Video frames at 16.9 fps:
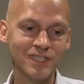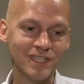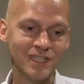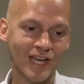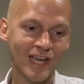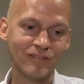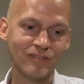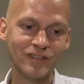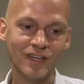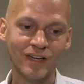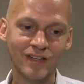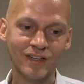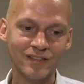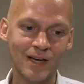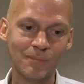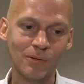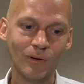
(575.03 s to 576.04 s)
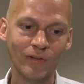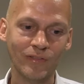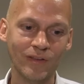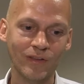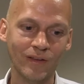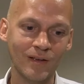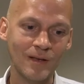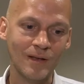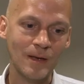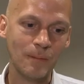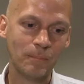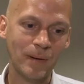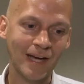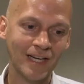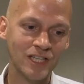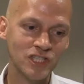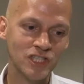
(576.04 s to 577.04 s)
I have here an example on the
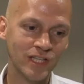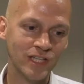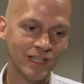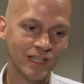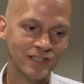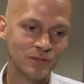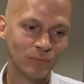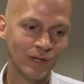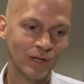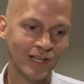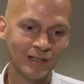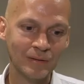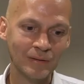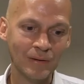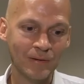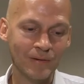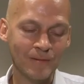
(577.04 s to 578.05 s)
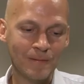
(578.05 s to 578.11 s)
packaging as well.